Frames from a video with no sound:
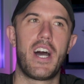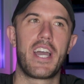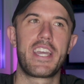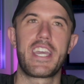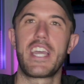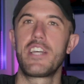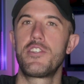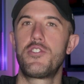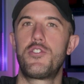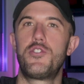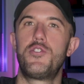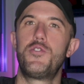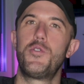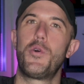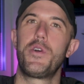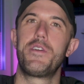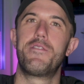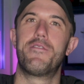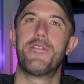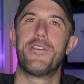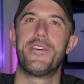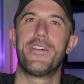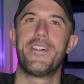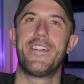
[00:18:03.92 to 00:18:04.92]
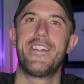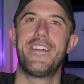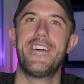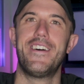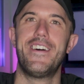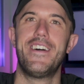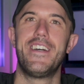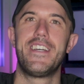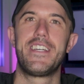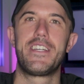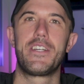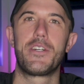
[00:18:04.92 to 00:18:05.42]
I guess joyful
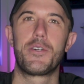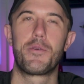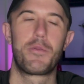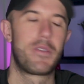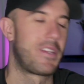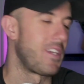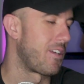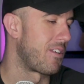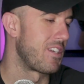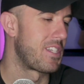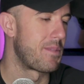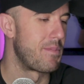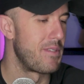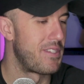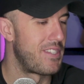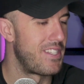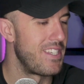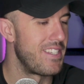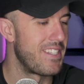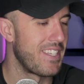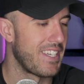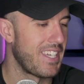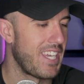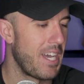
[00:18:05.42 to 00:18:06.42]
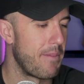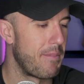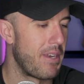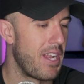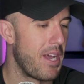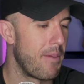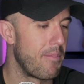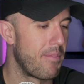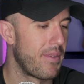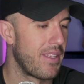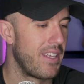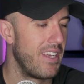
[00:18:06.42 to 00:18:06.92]
here with the Christmas season coming
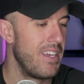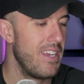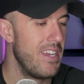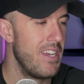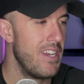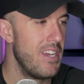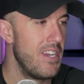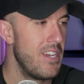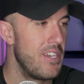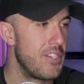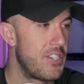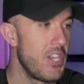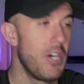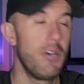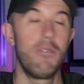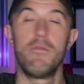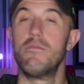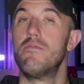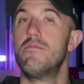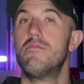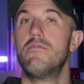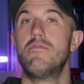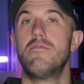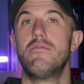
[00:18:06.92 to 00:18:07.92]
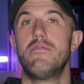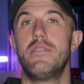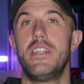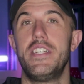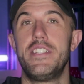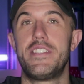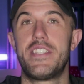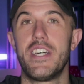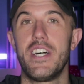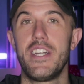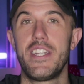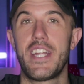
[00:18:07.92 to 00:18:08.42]
up. So
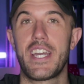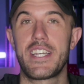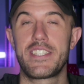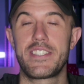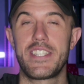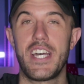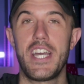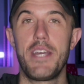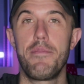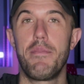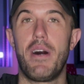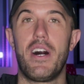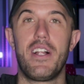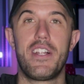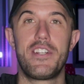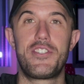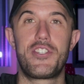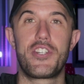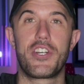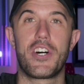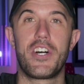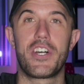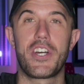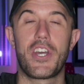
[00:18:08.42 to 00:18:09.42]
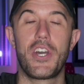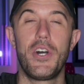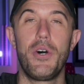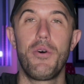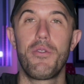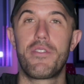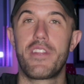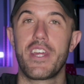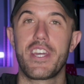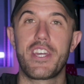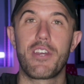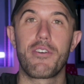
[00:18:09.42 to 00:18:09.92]
until next time, I'll let you all
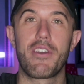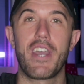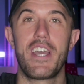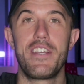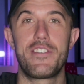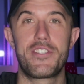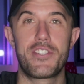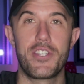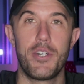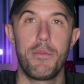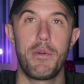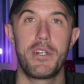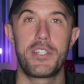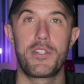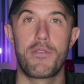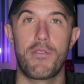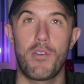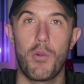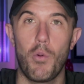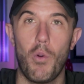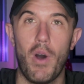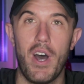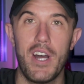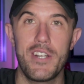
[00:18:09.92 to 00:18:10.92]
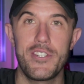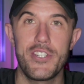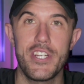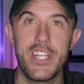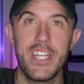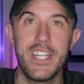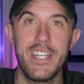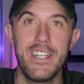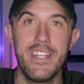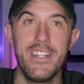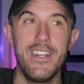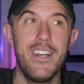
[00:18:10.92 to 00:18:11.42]
go. Thank you guys so much for
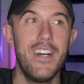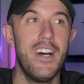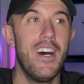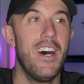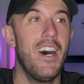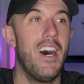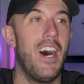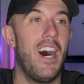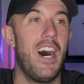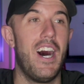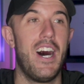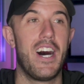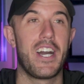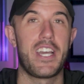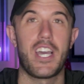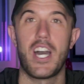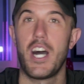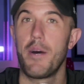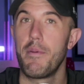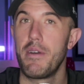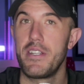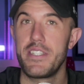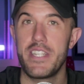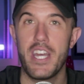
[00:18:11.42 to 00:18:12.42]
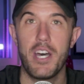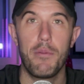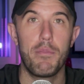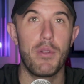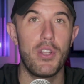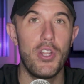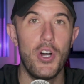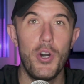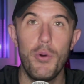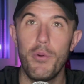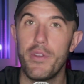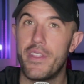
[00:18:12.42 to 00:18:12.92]
watching. Comment down
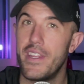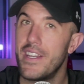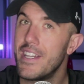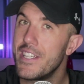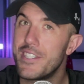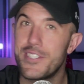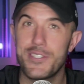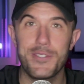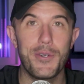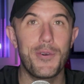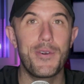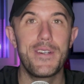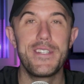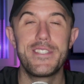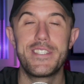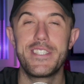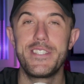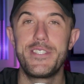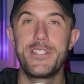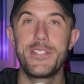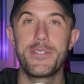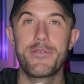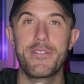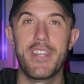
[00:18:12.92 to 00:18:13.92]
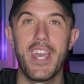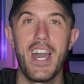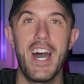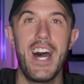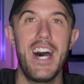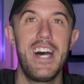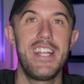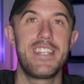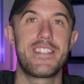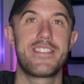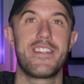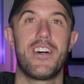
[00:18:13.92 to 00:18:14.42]
below with any stories that you've
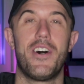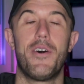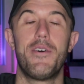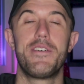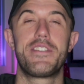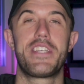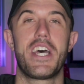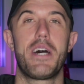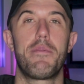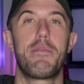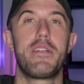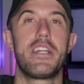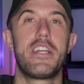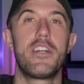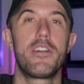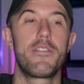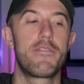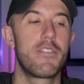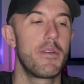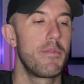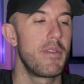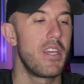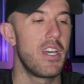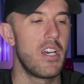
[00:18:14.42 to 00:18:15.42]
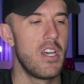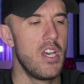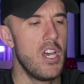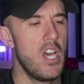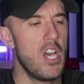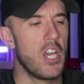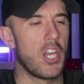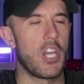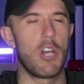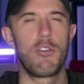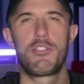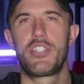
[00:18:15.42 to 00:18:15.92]
got. Always happy to hear from you.
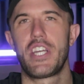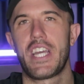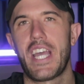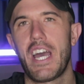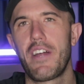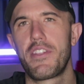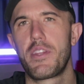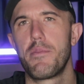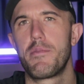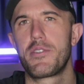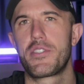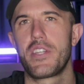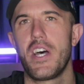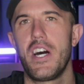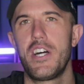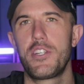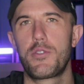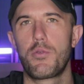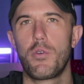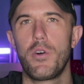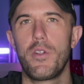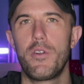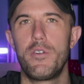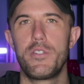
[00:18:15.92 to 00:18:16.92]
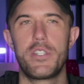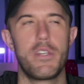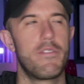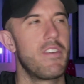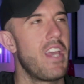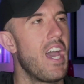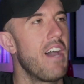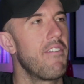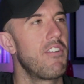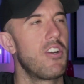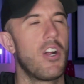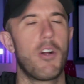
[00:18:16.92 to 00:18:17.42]
Go check out the massage rollers
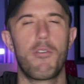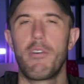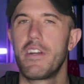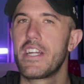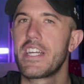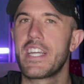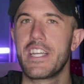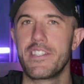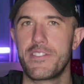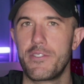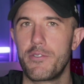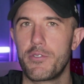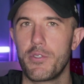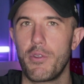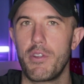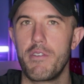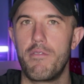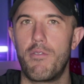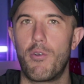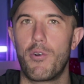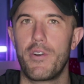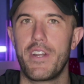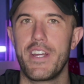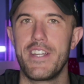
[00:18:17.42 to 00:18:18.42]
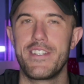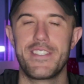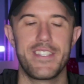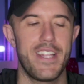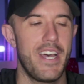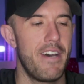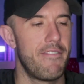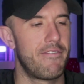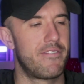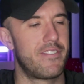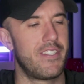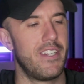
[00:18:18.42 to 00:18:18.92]
if you haven't already because there's only 4 days
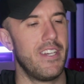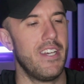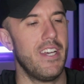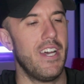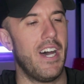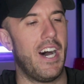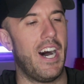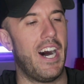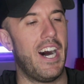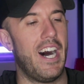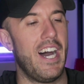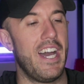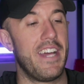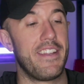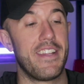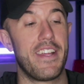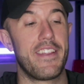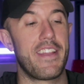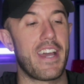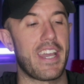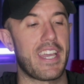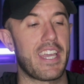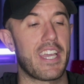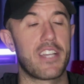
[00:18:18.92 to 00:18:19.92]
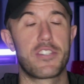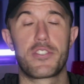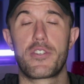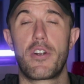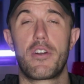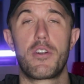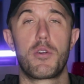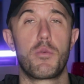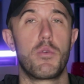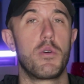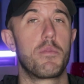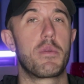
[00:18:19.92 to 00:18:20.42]
left. And then that
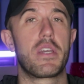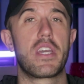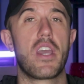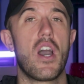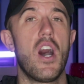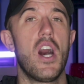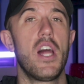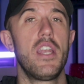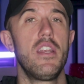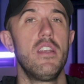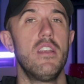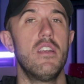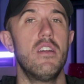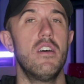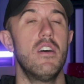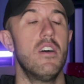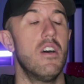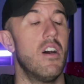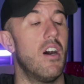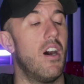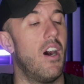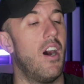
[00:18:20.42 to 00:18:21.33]
Kickstarter will be gone.